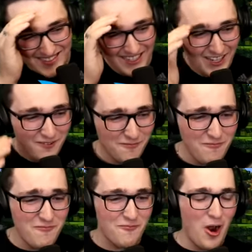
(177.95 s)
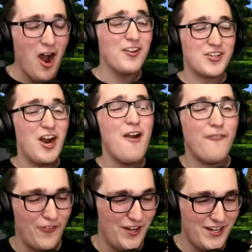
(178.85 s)
mm, hot
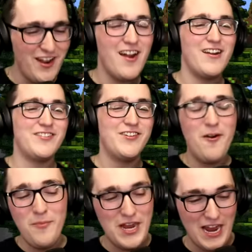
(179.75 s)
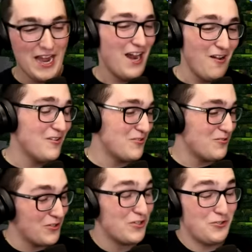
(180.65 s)
coffee. Yeah, yummy. And I also
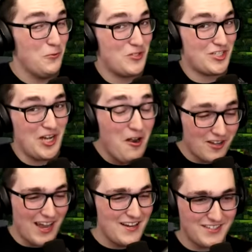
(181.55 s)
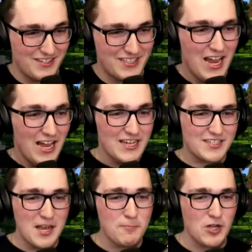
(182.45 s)
took two staircases.
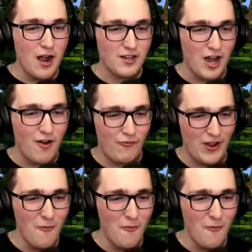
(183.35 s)
Sips hot coffee.